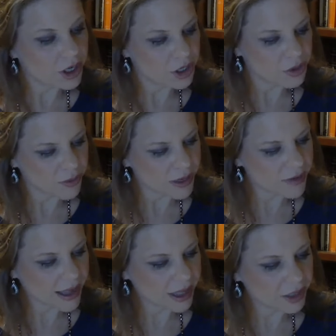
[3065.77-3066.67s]
You
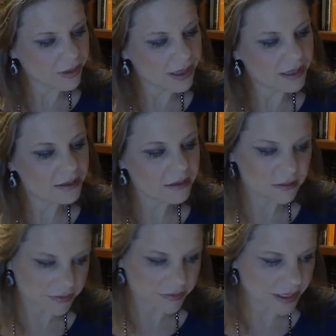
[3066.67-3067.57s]
reevaluate,
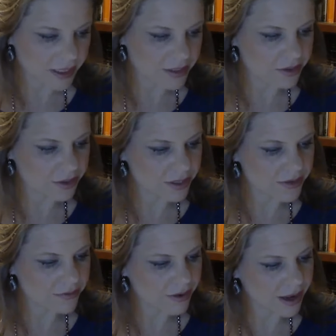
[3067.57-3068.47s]
Leviticus
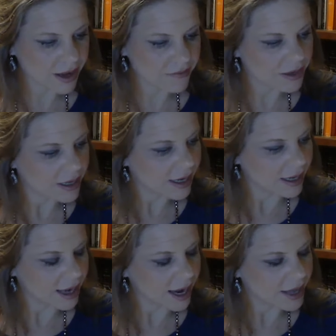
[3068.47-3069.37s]
13:5,
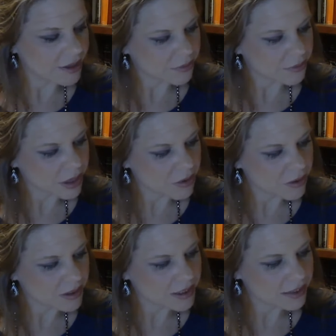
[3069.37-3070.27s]
and either
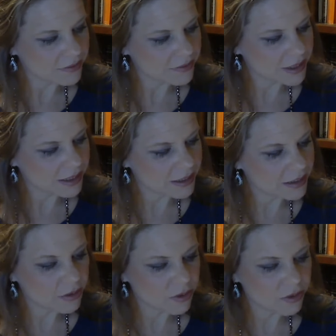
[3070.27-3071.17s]
re-quarantine if needed
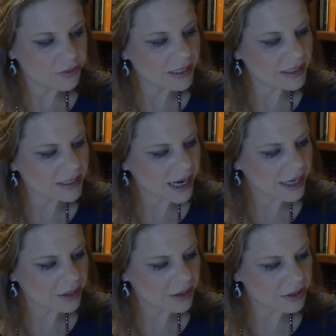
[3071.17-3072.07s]
or
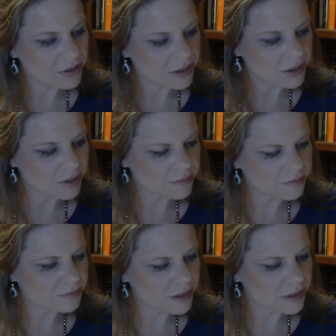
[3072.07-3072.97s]
re-diagnose with a
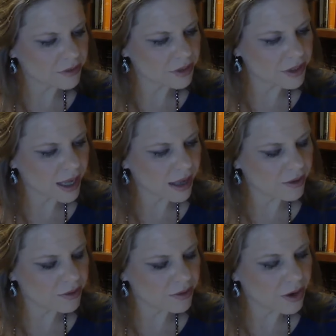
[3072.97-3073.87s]
bill of good
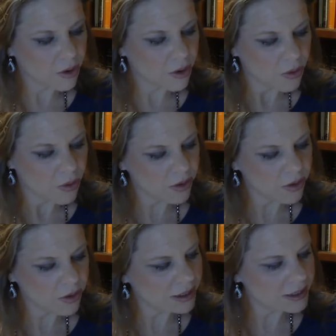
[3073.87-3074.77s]
health or
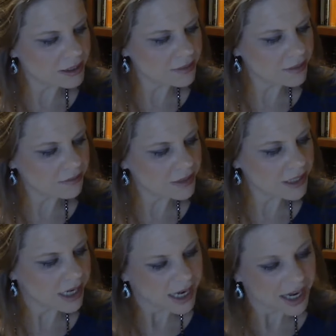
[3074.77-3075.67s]
chronic symptoms.
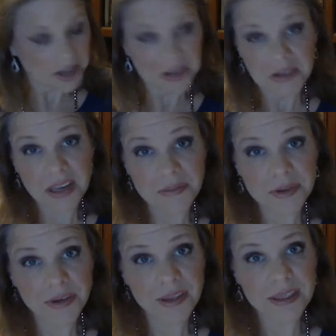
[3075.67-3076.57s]
You keep
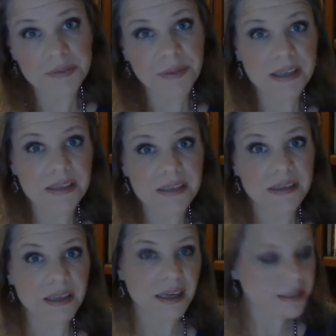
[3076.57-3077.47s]
doing this
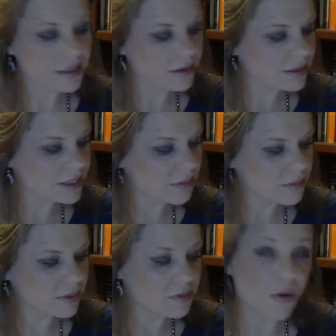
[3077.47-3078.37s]
basically until the
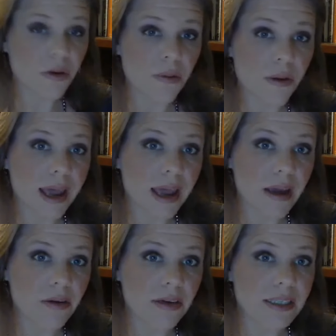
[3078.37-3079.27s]
symptoms go away
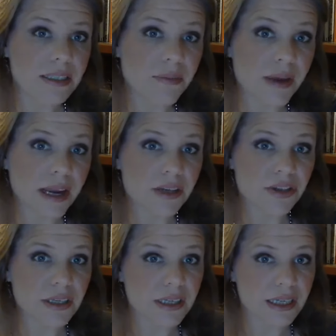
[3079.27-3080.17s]
or unless the
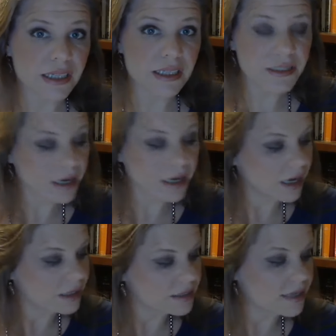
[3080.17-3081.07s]
patient is
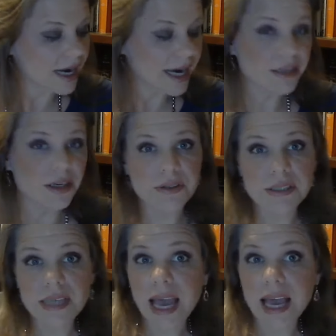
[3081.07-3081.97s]

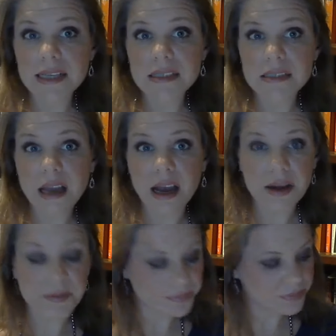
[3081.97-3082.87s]
diagnosed as
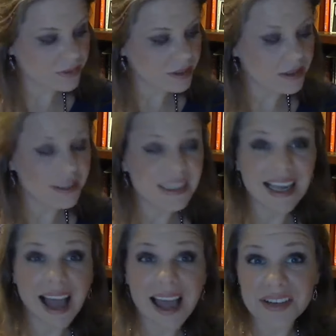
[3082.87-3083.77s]

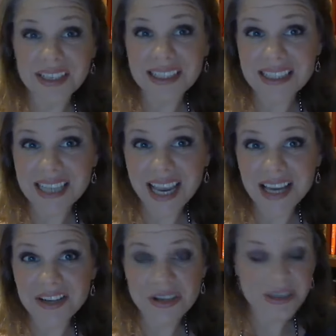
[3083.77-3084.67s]
either
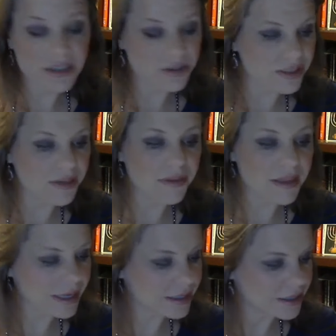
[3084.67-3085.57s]
contagious or something
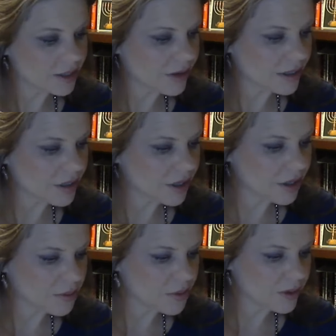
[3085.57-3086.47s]
that is a threat to the
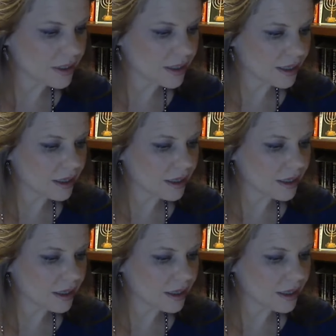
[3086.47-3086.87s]
community.